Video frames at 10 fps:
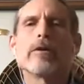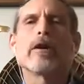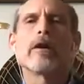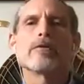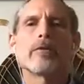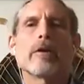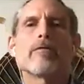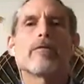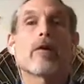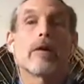and so
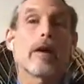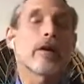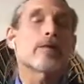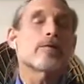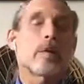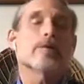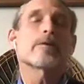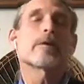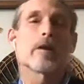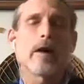therefore are not
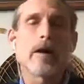expressing